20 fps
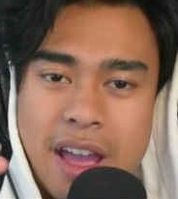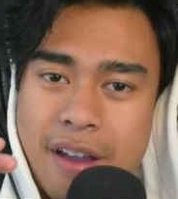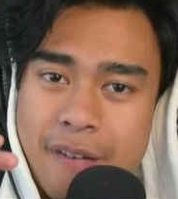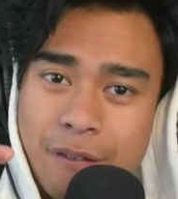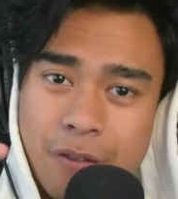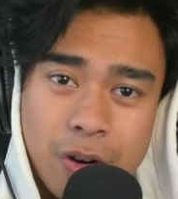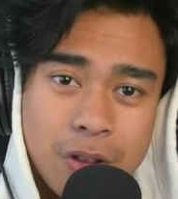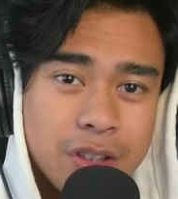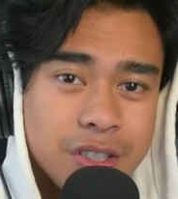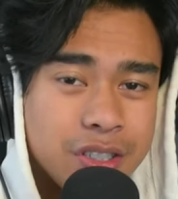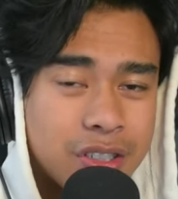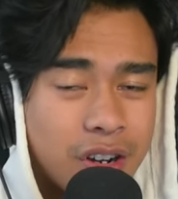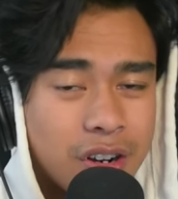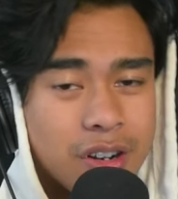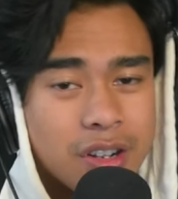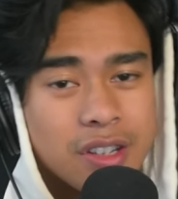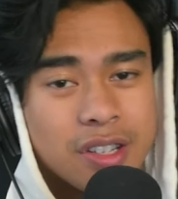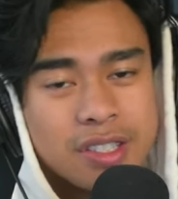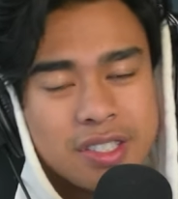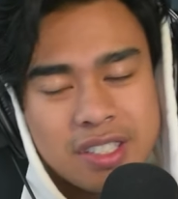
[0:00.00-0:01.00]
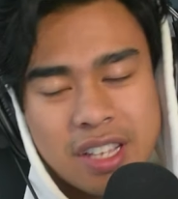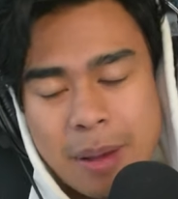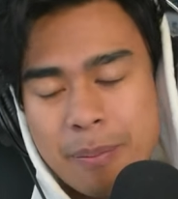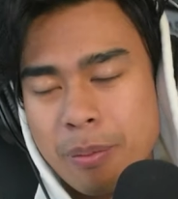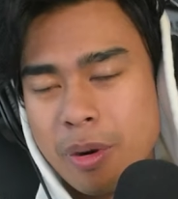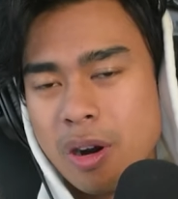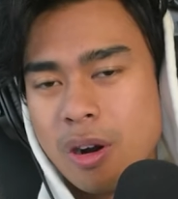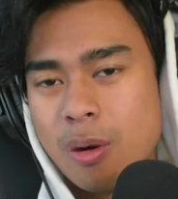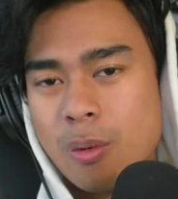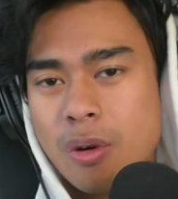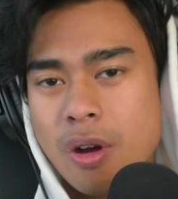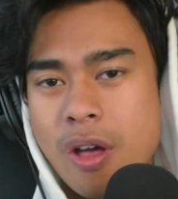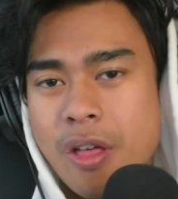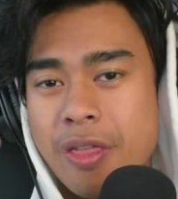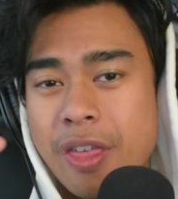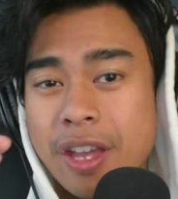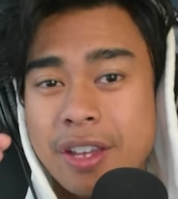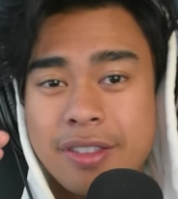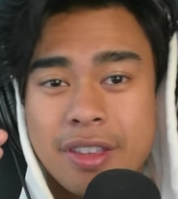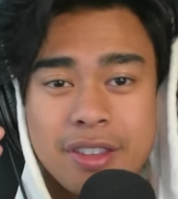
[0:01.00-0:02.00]
And for the start of December, I want to
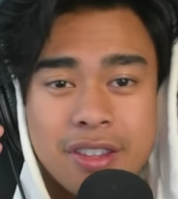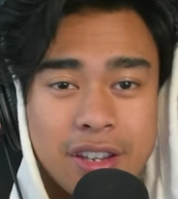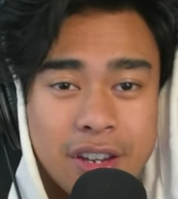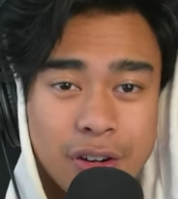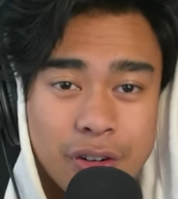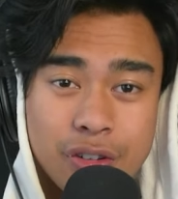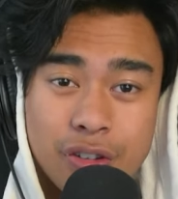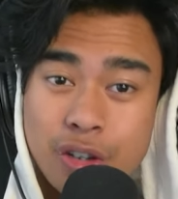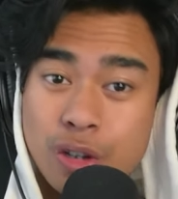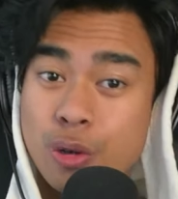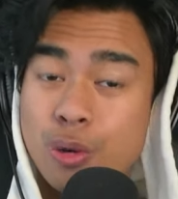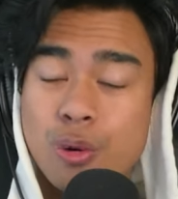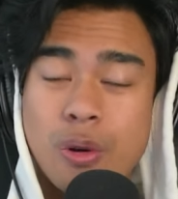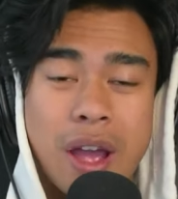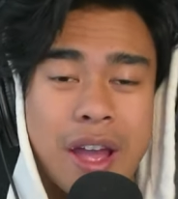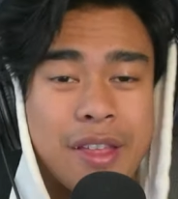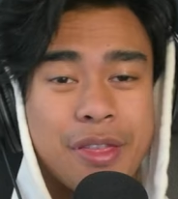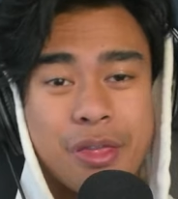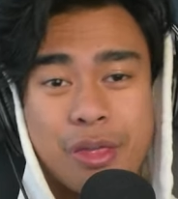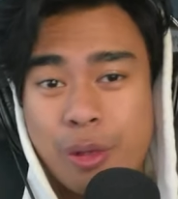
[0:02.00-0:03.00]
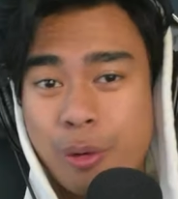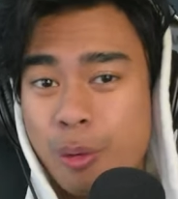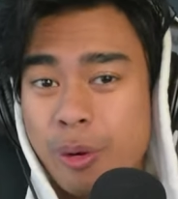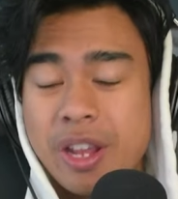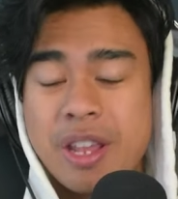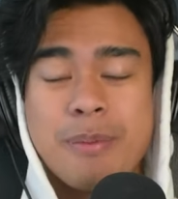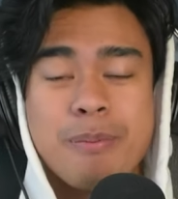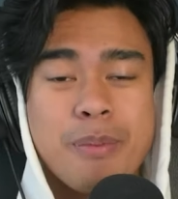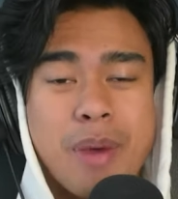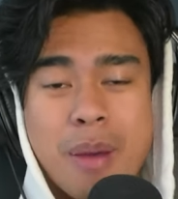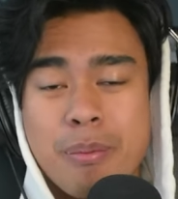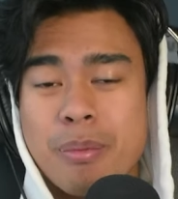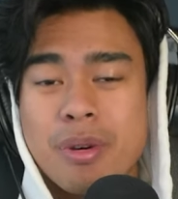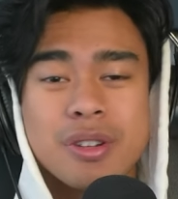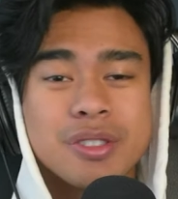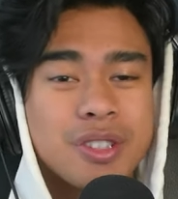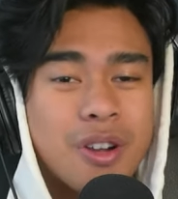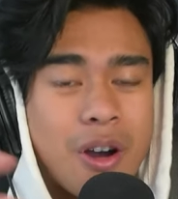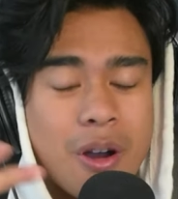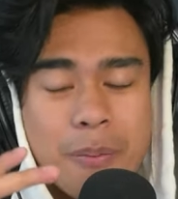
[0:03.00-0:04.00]
thank the tier 2 and 3
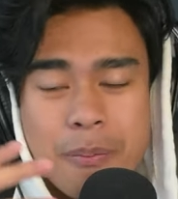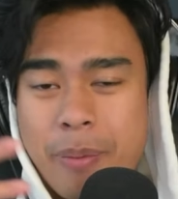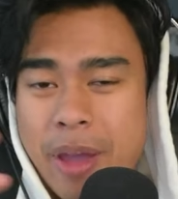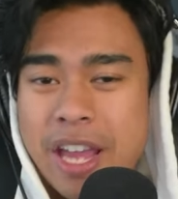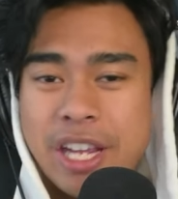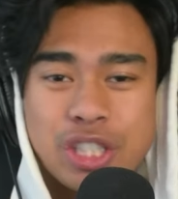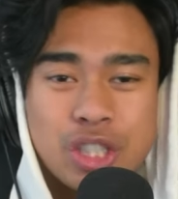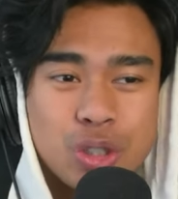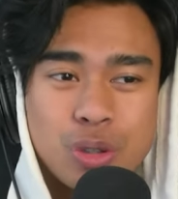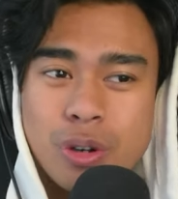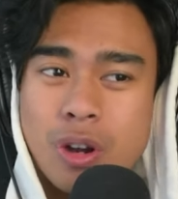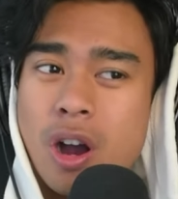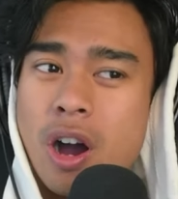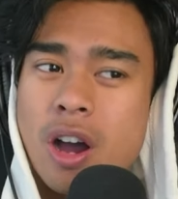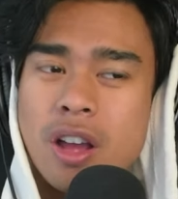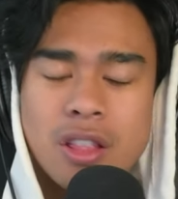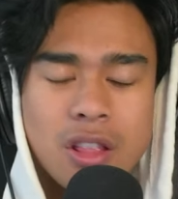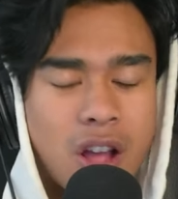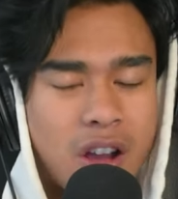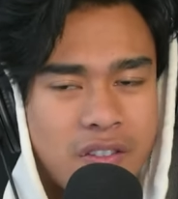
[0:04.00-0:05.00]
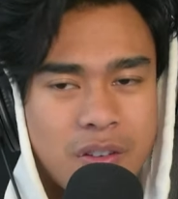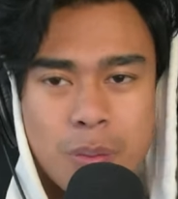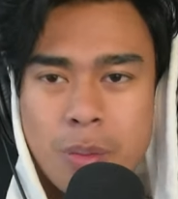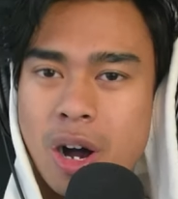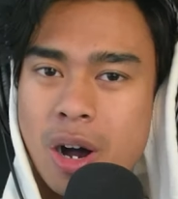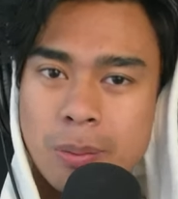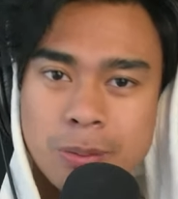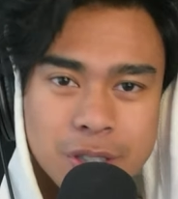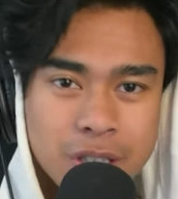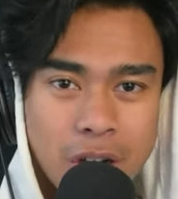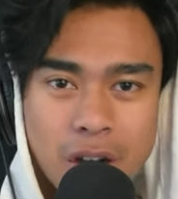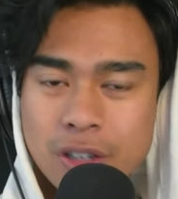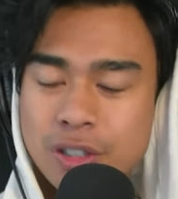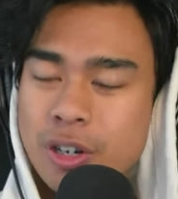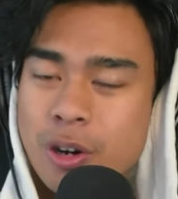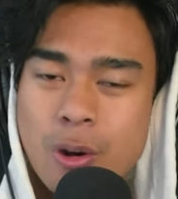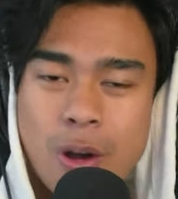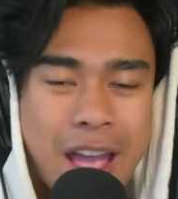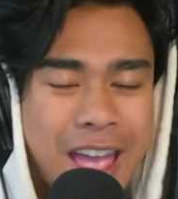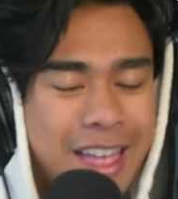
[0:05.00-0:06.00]
members on Patreon, Lava Mob
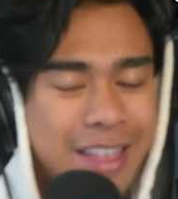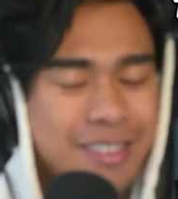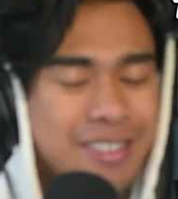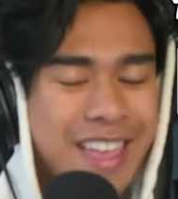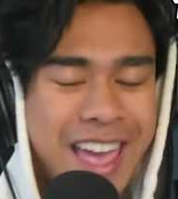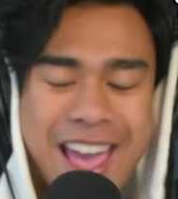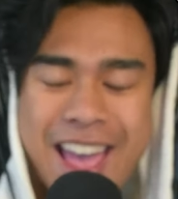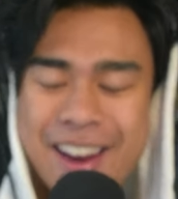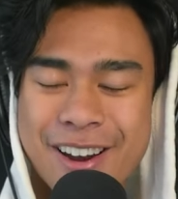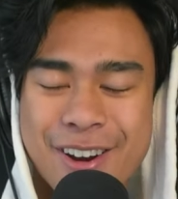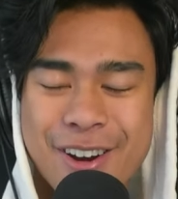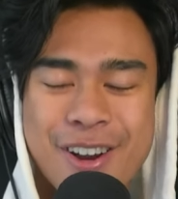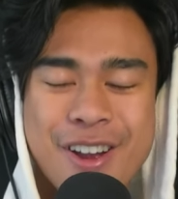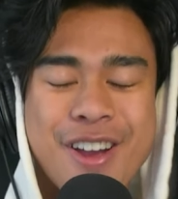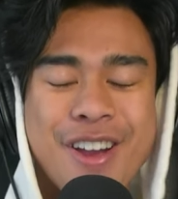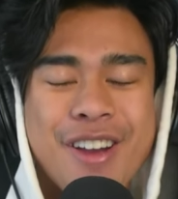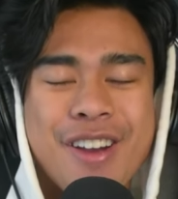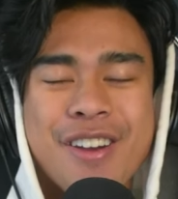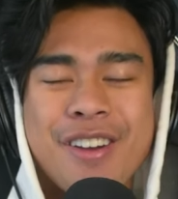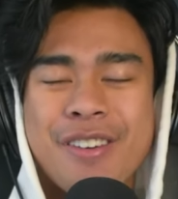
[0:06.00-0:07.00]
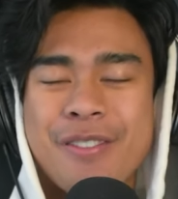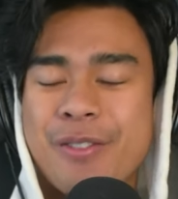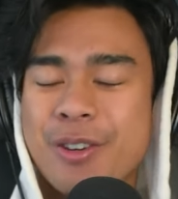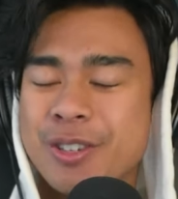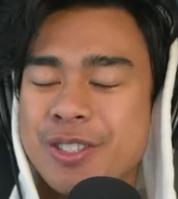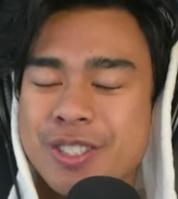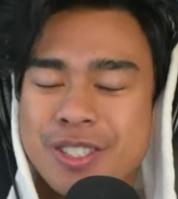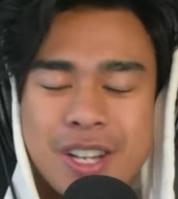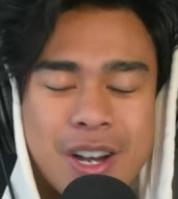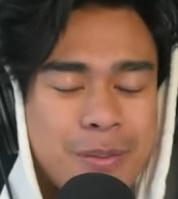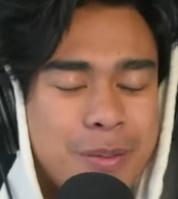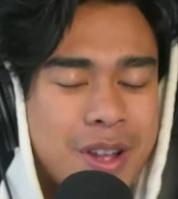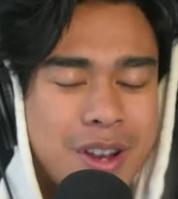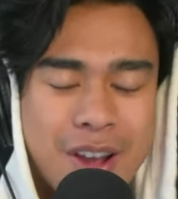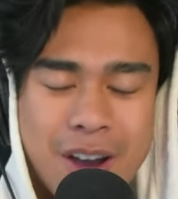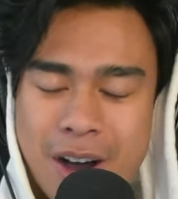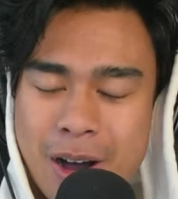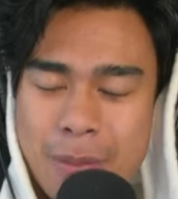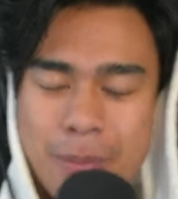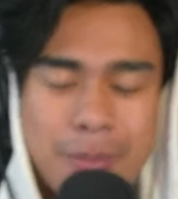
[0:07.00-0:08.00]
Sandro and Tanner for subbing
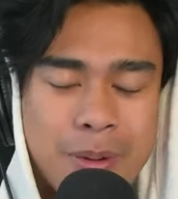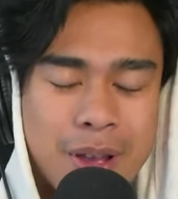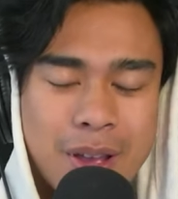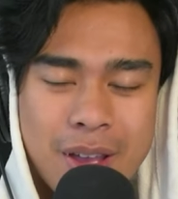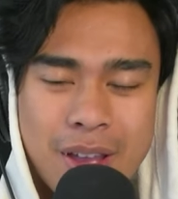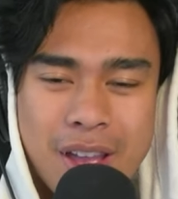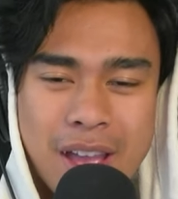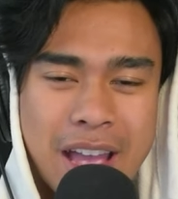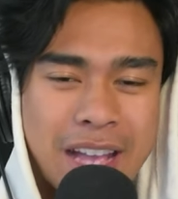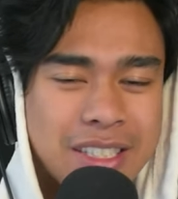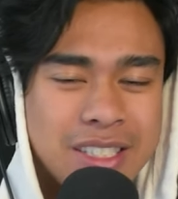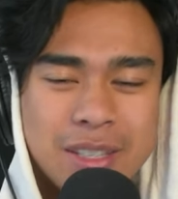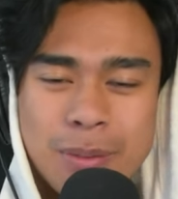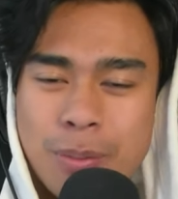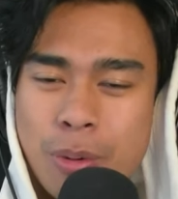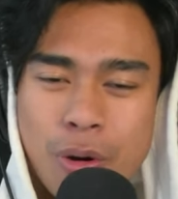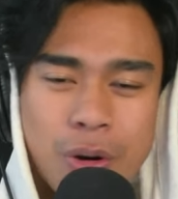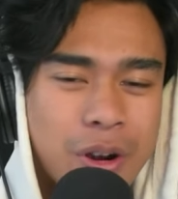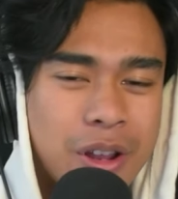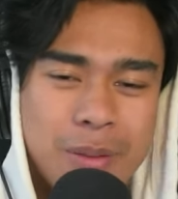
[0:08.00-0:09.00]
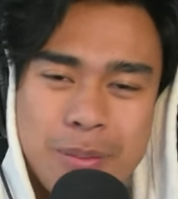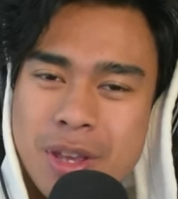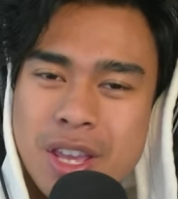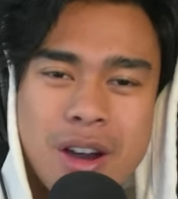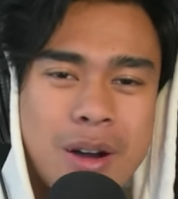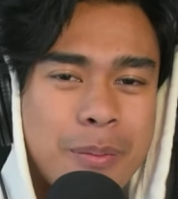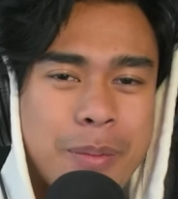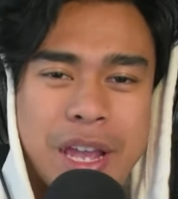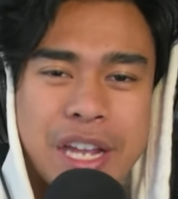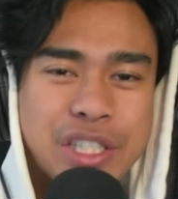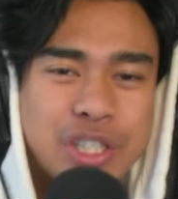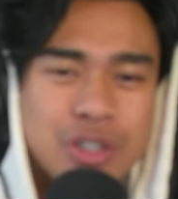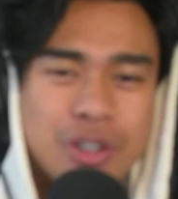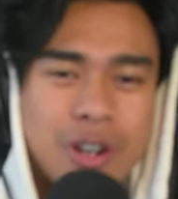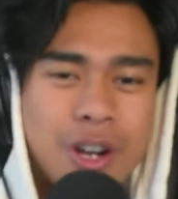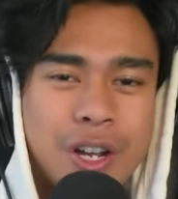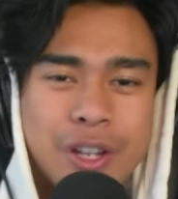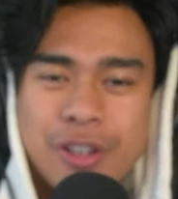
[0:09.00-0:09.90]
up and supporting me on Patreon.